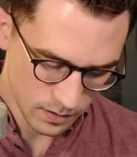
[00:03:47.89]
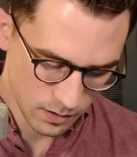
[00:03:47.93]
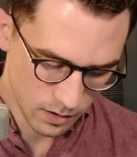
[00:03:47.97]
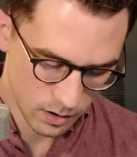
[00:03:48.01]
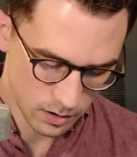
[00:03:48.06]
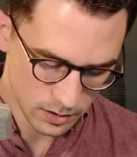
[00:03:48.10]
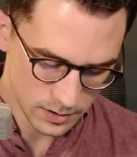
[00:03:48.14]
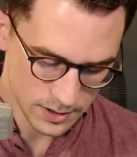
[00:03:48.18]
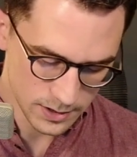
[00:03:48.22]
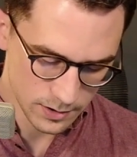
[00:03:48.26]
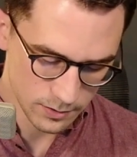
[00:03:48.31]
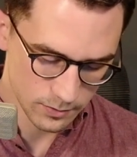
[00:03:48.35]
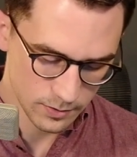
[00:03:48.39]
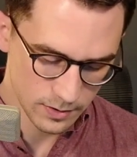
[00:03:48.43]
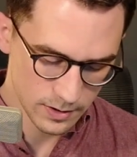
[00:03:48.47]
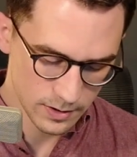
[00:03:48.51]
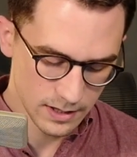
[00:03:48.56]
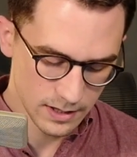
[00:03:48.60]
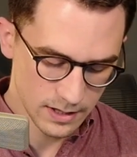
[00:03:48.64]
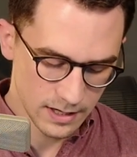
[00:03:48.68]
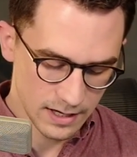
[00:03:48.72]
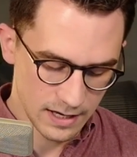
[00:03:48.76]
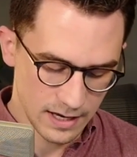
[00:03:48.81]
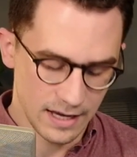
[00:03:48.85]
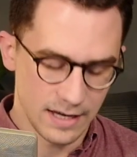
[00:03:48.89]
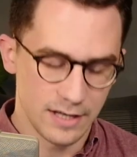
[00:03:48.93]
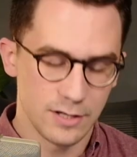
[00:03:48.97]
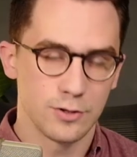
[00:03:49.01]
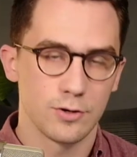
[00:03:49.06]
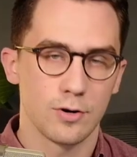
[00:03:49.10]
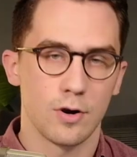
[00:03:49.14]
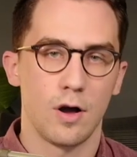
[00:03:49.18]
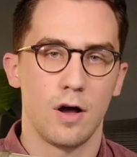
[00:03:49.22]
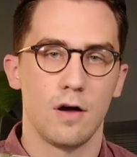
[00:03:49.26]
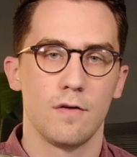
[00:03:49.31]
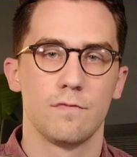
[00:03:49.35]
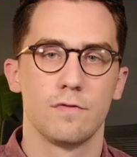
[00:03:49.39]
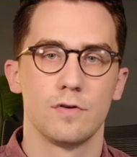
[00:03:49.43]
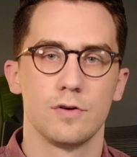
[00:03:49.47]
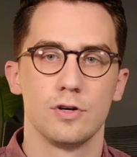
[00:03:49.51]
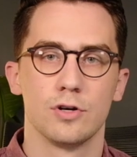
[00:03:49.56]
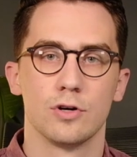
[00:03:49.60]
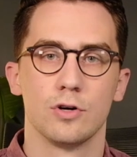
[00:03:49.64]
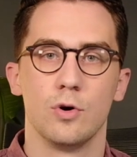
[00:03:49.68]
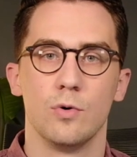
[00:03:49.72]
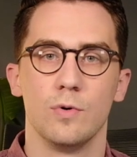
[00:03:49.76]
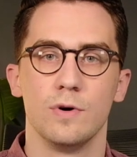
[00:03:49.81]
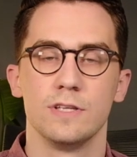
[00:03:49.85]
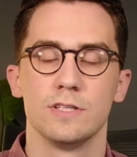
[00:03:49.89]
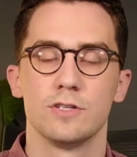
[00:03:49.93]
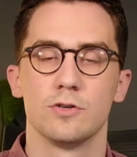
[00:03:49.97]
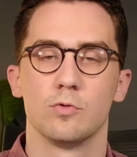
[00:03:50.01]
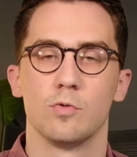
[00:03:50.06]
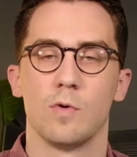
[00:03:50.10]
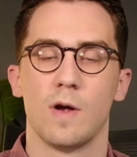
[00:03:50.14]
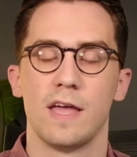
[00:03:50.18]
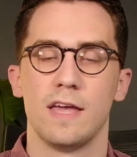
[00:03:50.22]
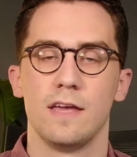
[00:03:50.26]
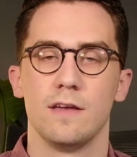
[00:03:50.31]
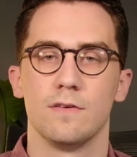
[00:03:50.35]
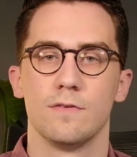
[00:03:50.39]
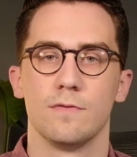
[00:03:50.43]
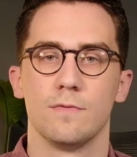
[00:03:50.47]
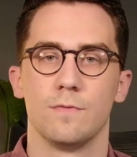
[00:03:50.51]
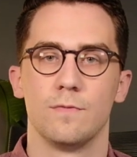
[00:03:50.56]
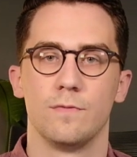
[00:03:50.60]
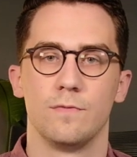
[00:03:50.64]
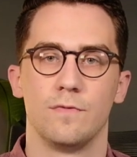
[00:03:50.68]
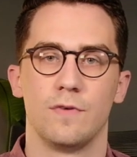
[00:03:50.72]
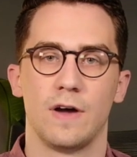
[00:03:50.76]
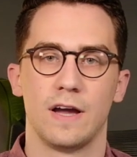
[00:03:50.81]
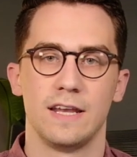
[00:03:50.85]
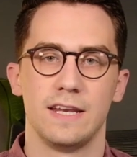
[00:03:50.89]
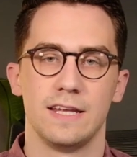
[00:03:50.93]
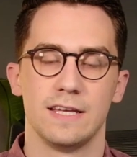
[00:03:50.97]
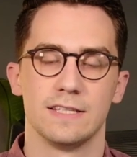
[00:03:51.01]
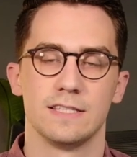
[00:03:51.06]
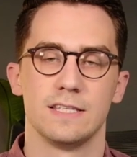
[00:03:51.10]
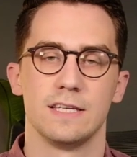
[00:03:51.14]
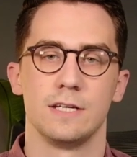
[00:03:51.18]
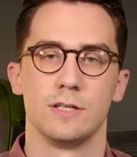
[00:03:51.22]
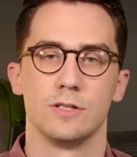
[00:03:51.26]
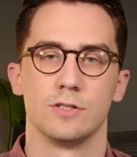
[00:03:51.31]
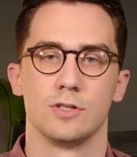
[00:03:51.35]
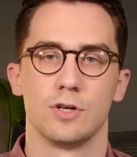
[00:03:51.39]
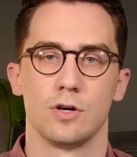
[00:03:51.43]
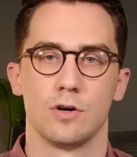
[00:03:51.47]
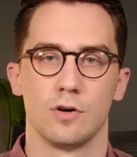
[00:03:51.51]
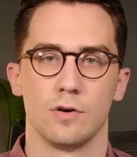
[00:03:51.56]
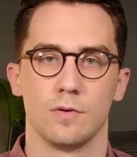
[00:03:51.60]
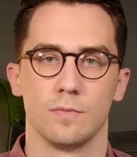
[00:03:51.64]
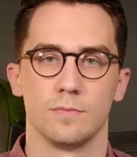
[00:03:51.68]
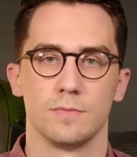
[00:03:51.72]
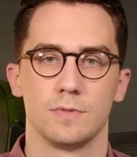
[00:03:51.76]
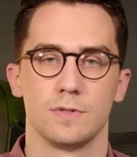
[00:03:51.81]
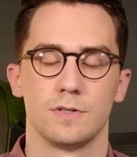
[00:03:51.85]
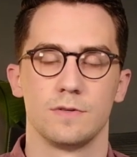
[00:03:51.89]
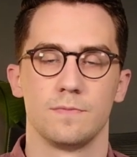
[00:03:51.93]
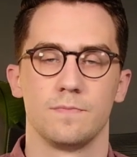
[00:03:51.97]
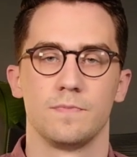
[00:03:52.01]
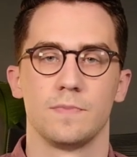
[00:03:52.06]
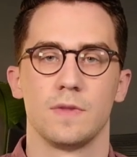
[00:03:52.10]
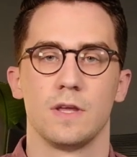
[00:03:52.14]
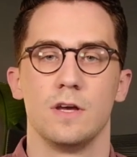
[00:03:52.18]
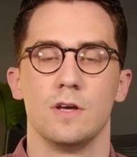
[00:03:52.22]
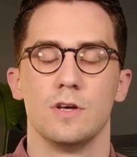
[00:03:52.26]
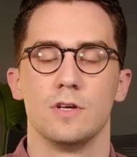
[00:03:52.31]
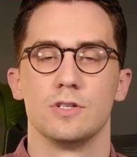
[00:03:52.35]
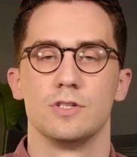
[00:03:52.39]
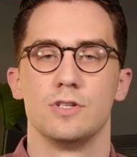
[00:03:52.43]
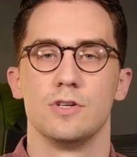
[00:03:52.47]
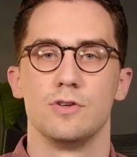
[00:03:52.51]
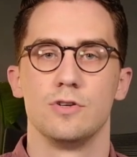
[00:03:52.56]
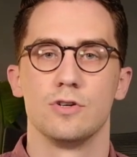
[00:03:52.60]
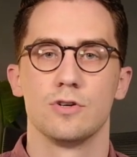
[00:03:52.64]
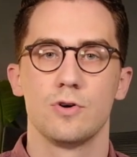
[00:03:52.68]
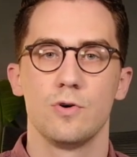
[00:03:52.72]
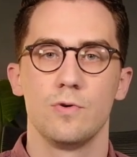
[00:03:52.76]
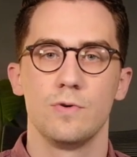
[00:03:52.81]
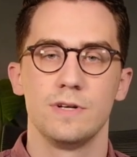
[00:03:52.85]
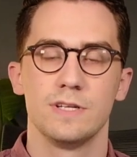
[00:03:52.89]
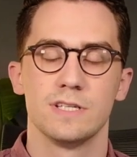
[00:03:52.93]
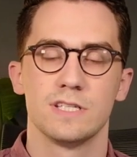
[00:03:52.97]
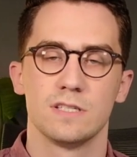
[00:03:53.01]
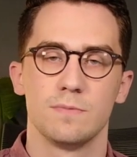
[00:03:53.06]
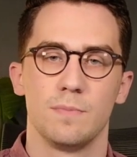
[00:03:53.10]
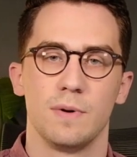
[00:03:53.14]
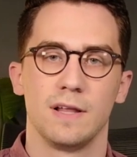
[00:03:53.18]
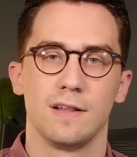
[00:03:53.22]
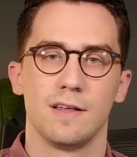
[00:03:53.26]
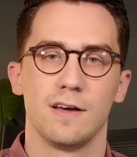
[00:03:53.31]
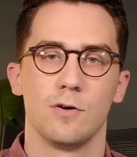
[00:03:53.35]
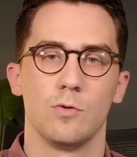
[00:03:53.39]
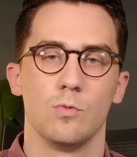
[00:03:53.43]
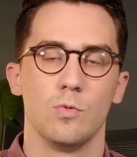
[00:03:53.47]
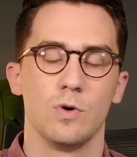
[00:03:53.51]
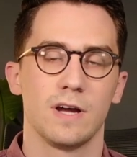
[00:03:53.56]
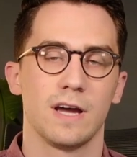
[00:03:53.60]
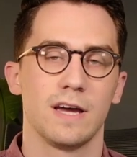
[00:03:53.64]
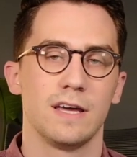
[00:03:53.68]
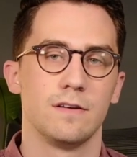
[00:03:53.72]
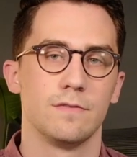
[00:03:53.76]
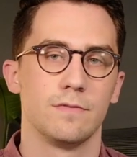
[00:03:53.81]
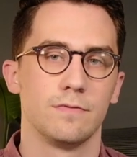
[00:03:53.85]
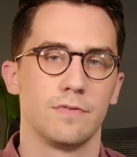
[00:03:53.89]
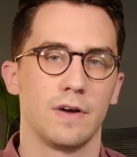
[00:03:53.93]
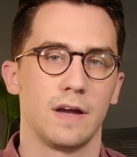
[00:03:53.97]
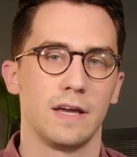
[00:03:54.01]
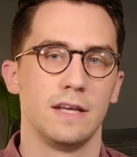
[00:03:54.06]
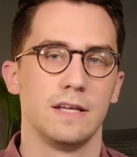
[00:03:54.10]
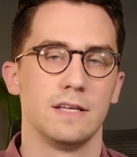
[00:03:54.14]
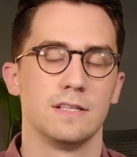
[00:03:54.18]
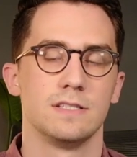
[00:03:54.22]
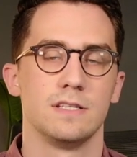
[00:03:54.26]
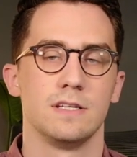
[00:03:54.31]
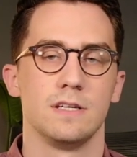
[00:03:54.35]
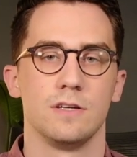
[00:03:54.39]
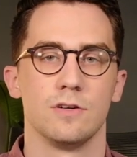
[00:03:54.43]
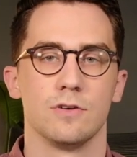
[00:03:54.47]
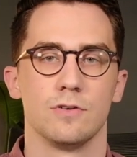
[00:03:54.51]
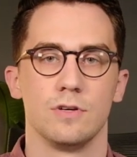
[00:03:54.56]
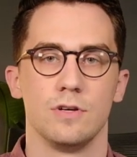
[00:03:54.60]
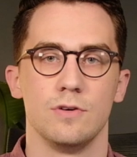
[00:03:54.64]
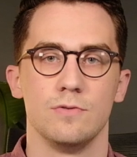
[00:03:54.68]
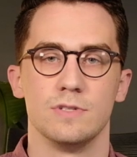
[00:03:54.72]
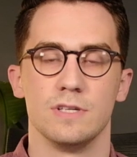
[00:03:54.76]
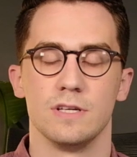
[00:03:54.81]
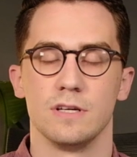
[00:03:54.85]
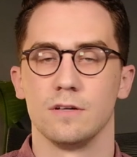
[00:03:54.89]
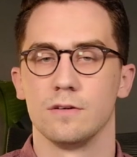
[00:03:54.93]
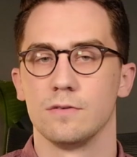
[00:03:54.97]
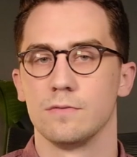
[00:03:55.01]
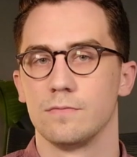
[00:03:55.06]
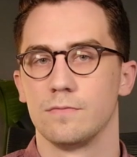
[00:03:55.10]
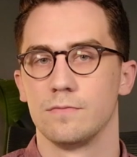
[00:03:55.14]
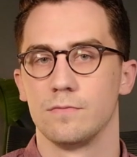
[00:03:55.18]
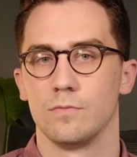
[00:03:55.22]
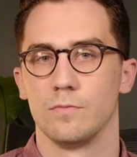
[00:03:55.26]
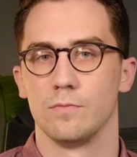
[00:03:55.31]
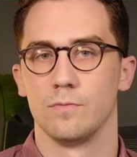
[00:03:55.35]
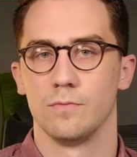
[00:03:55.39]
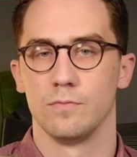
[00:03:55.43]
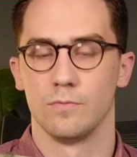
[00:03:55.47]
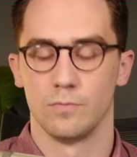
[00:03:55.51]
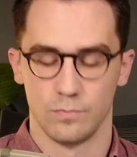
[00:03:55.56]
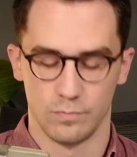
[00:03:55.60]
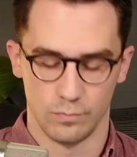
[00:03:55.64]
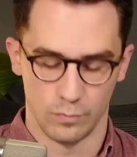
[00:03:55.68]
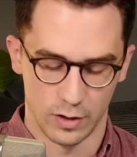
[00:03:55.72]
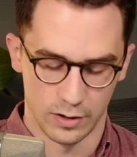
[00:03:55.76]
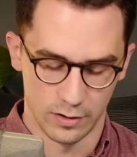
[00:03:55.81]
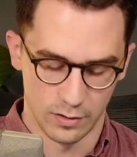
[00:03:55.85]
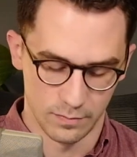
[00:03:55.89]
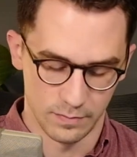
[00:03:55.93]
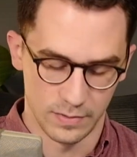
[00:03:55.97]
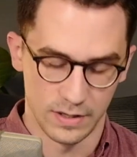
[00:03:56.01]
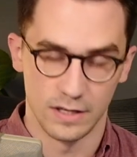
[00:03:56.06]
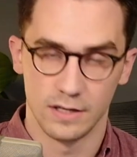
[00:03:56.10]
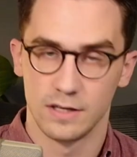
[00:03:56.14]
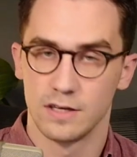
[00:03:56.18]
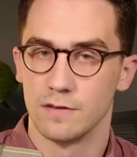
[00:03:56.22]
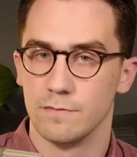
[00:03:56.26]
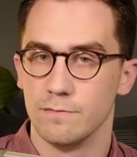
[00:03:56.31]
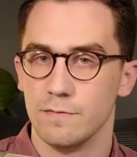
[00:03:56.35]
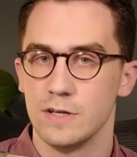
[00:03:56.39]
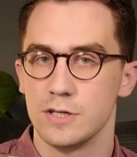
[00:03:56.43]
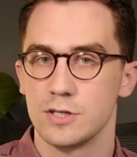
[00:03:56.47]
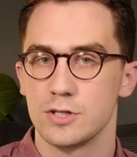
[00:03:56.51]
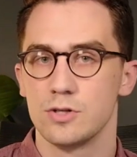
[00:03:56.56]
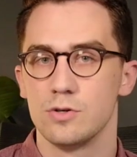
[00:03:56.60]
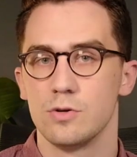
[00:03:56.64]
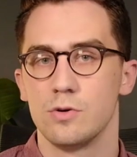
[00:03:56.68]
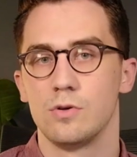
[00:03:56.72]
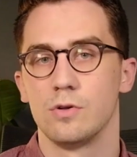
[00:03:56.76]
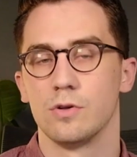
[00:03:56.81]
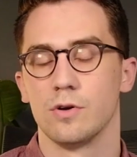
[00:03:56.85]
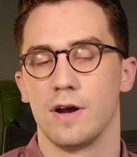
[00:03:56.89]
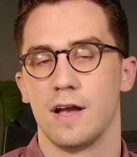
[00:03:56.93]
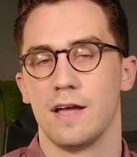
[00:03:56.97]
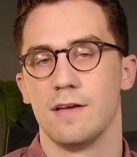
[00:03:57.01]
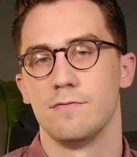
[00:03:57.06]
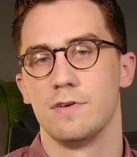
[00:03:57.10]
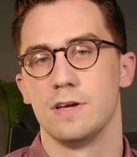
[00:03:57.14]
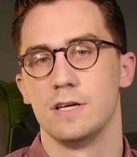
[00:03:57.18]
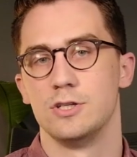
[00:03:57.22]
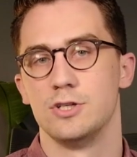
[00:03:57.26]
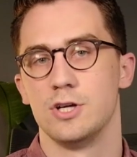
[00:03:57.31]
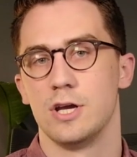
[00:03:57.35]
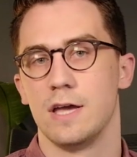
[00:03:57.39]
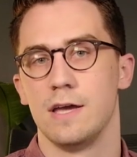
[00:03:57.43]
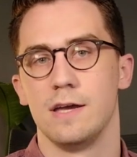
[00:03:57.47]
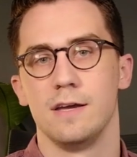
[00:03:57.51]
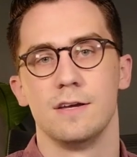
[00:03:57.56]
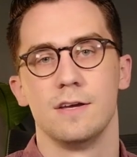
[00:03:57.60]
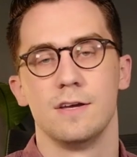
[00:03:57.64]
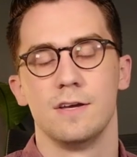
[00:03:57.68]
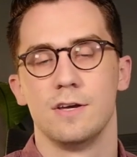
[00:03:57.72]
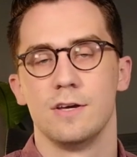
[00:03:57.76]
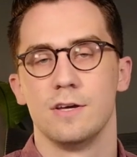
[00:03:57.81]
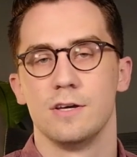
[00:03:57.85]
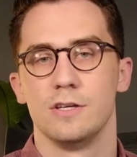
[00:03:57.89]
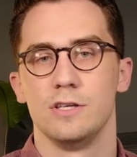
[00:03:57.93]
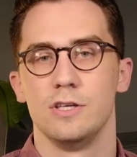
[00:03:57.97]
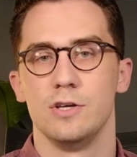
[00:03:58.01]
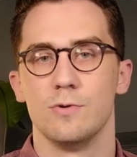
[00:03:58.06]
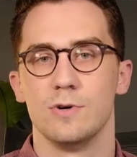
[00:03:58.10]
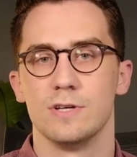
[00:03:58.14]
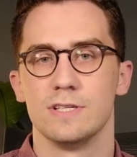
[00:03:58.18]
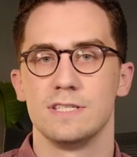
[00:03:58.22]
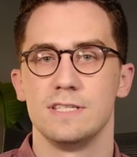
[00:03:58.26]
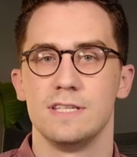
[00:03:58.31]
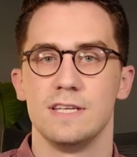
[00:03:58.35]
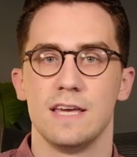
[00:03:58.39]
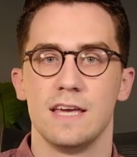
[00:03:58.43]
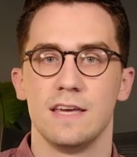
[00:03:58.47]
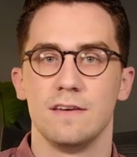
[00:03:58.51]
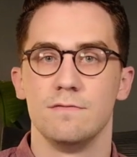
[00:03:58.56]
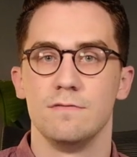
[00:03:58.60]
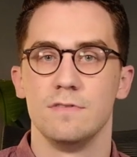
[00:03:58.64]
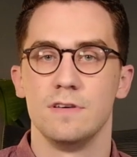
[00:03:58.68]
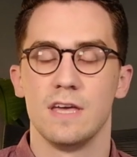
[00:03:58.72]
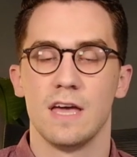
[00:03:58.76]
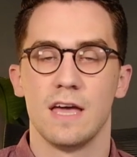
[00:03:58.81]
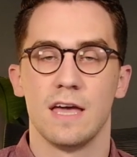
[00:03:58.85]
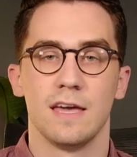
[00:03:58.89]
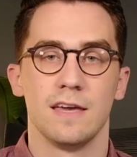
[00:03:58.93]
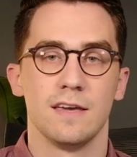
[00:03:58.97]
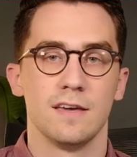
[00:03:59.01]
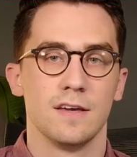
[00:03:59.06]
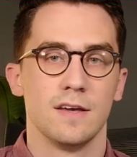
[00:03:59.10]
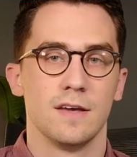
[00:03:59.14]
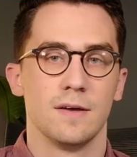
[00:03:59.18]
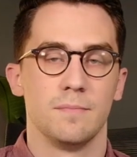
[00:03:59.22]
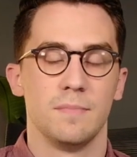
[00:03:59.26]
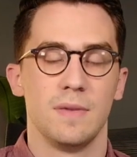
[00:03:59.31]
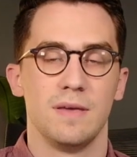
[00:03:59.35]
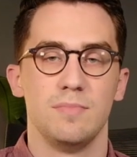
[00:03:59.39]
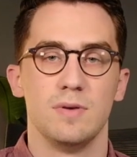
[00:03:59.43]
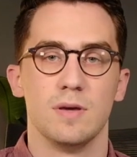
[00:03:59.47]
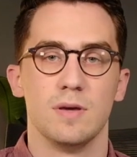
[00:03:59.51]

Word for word: Also, in your offer, you're going to write financing terms. So you're going to spell out what kind of financing you're using, whether it be conventional or FHA, USDA, VA, maybe a